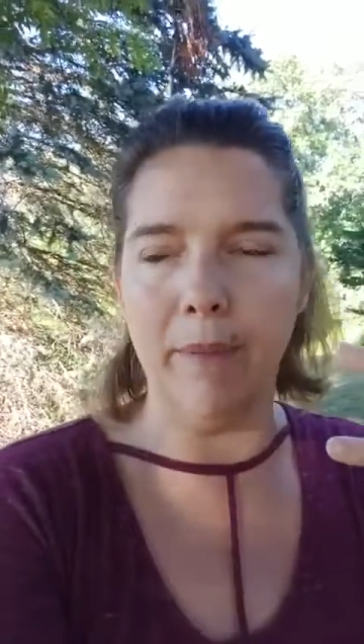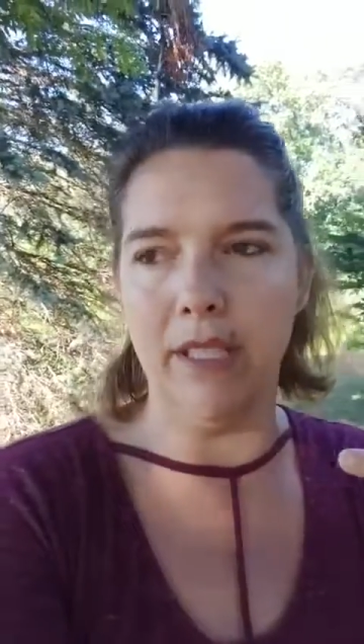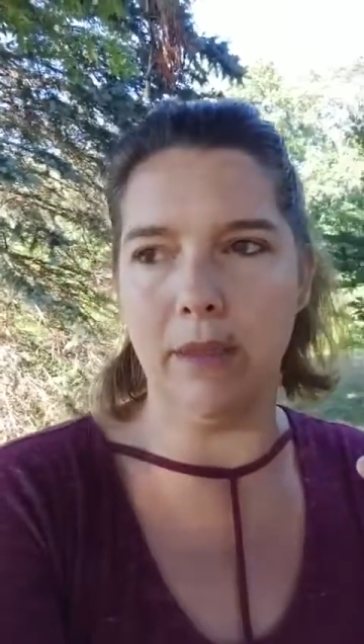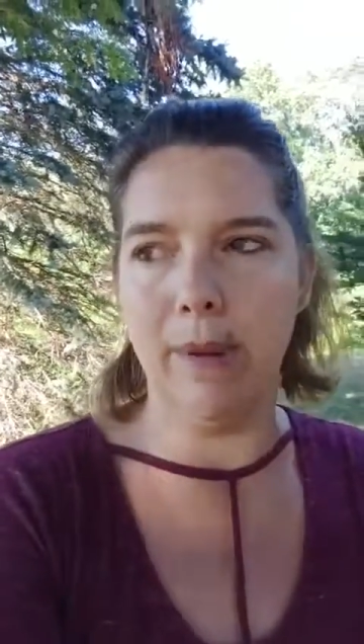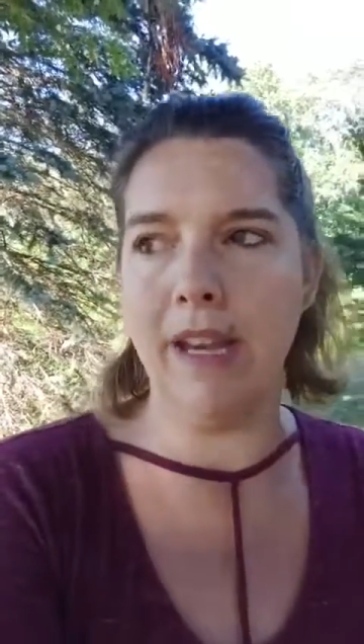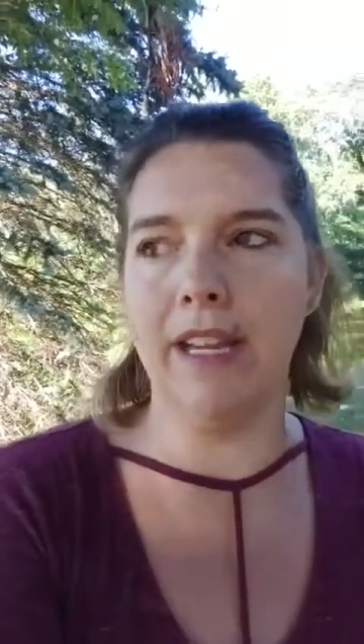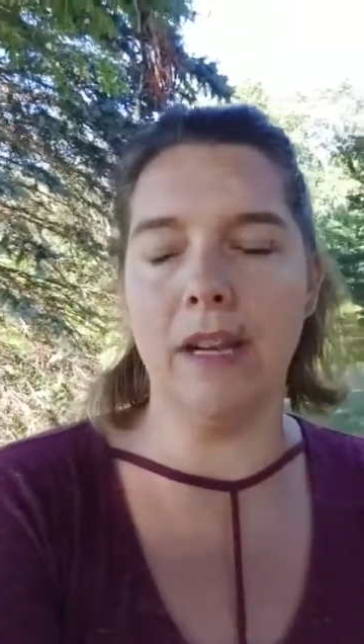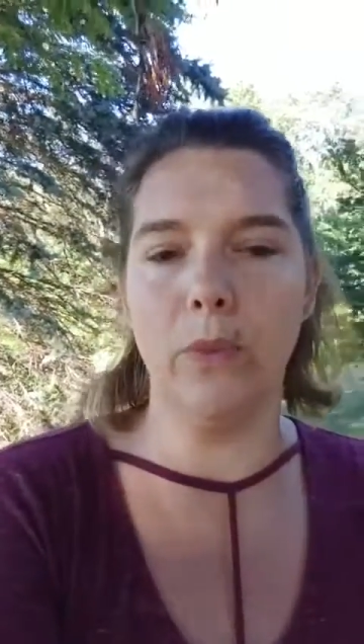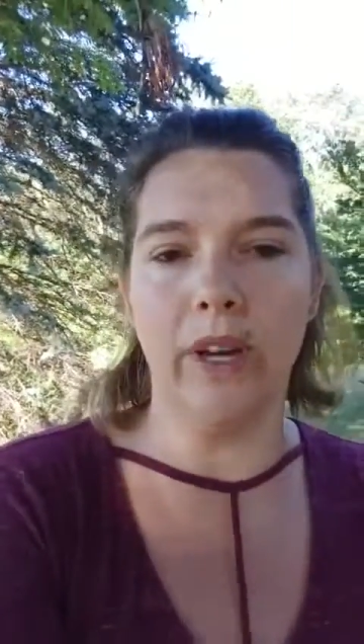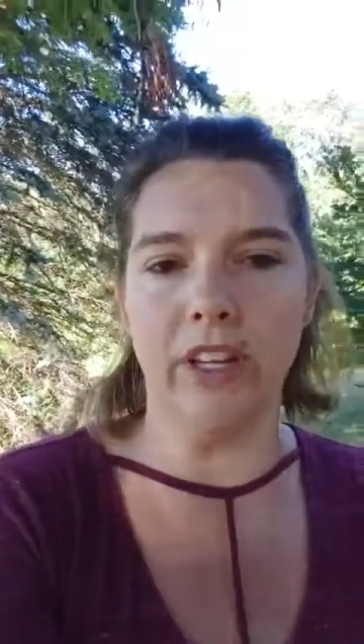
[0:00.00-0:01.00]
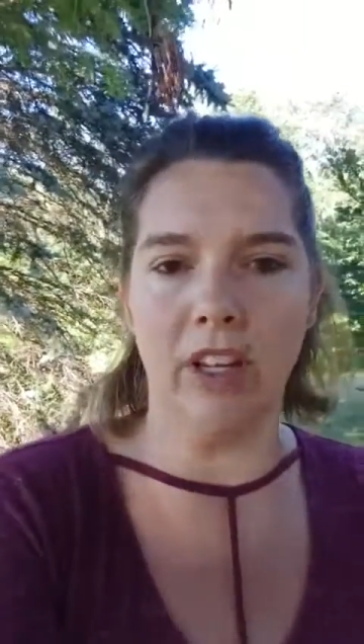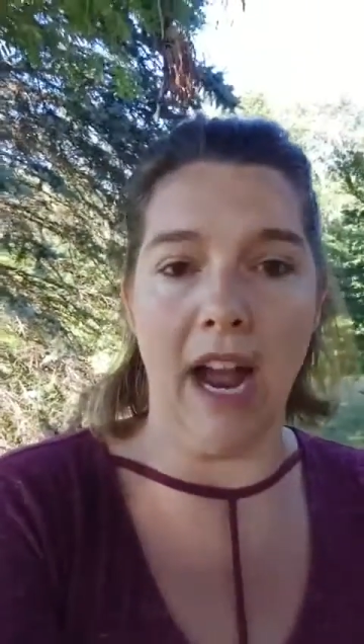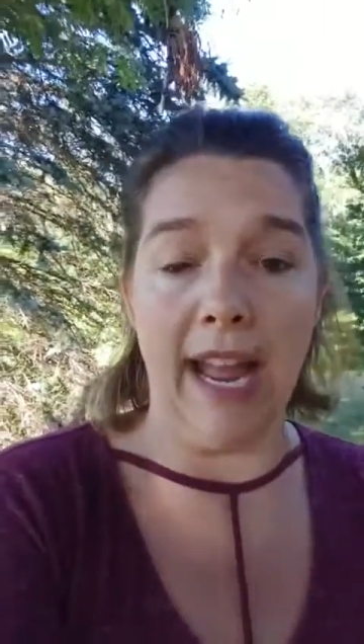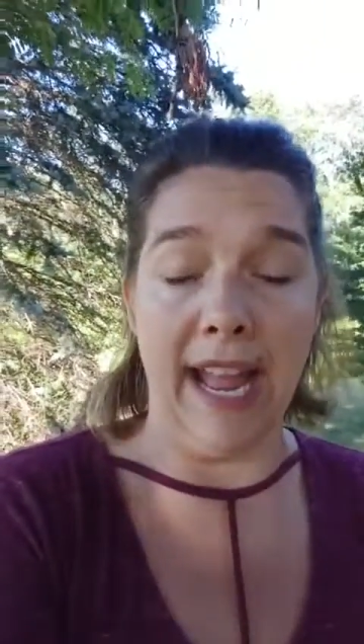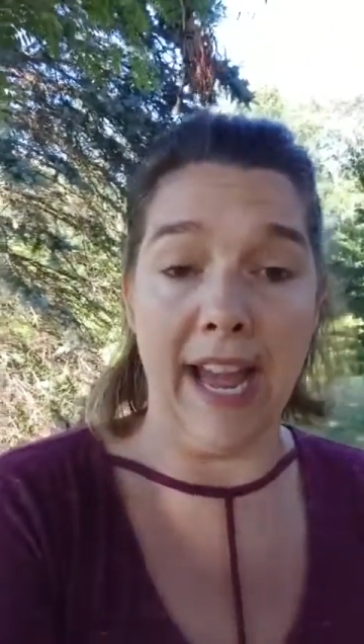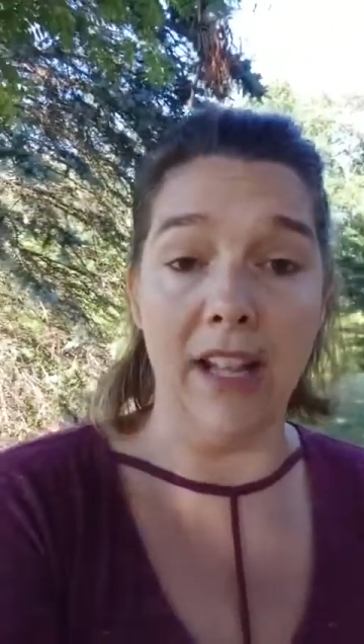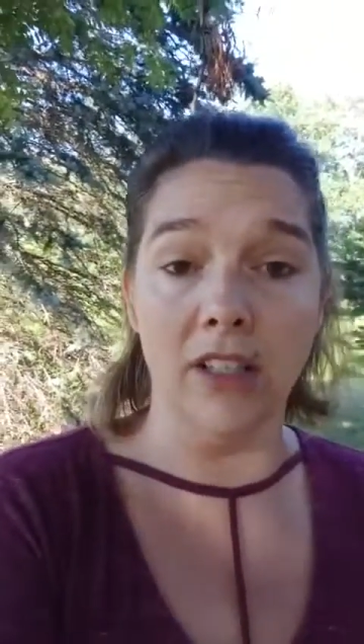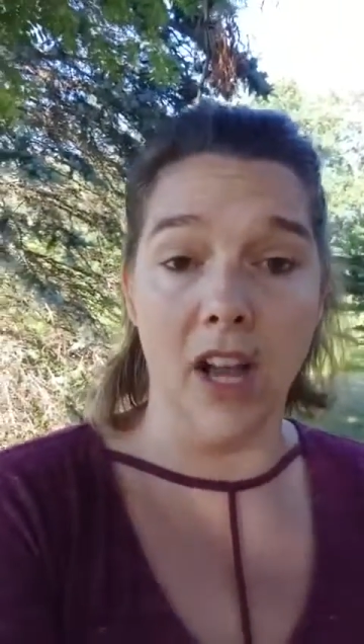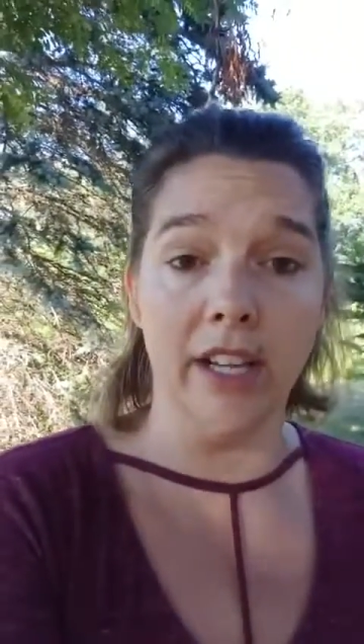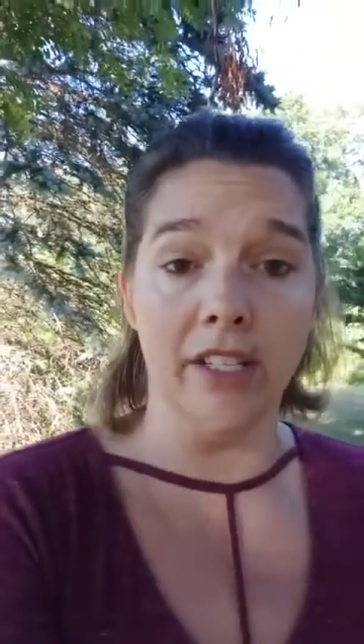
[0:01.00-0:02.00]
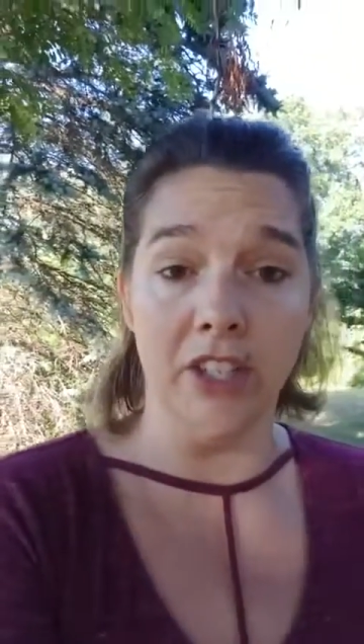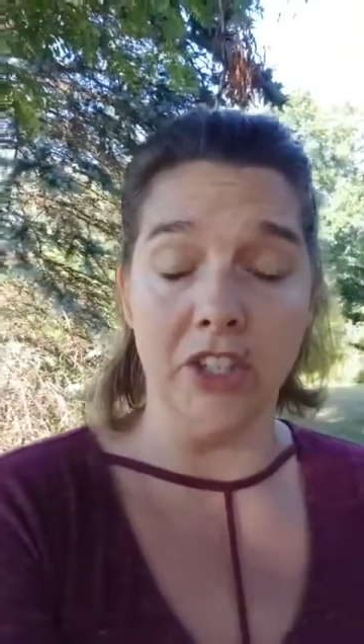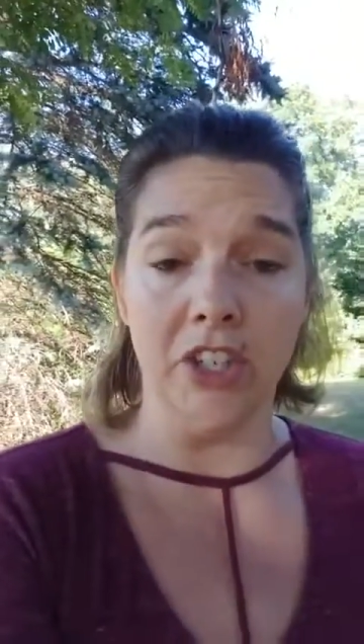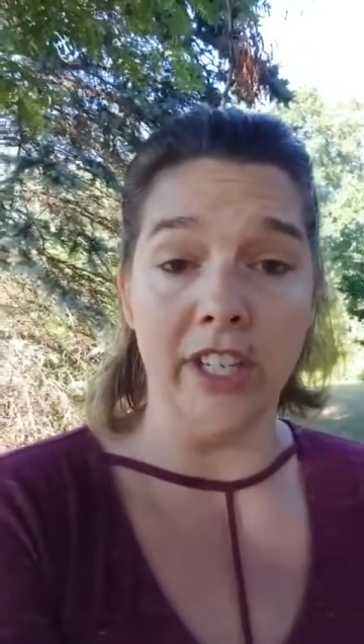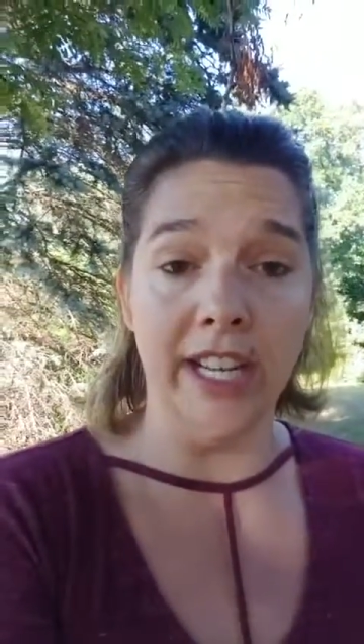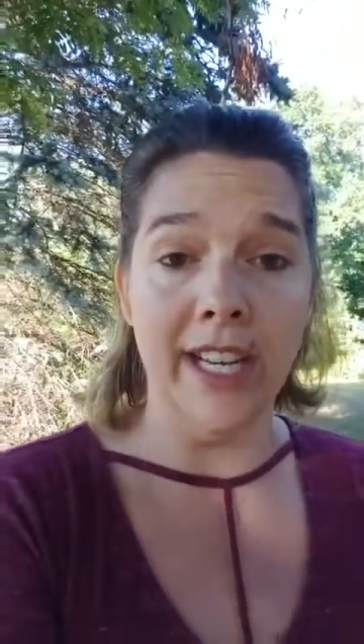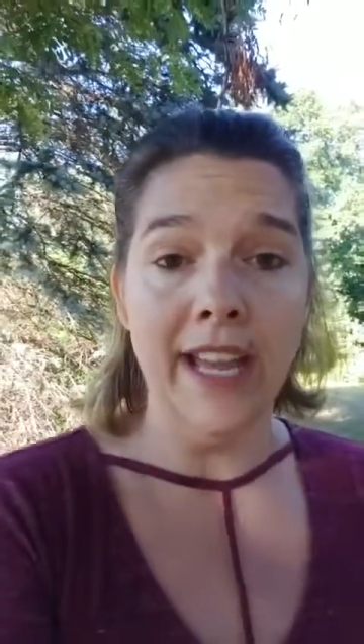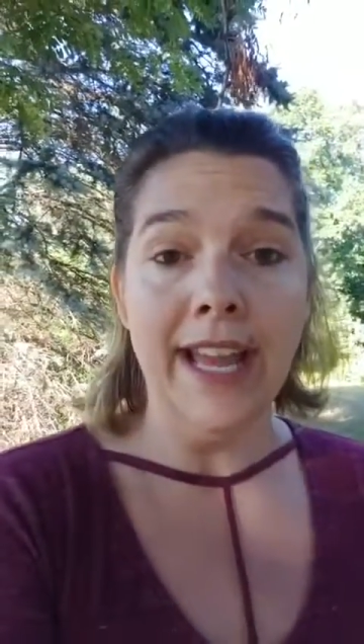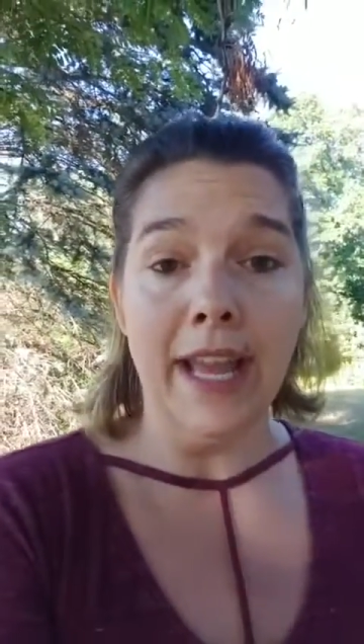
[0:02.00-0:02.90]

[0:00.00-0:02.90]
but depending on where you're at, at, along in your journey,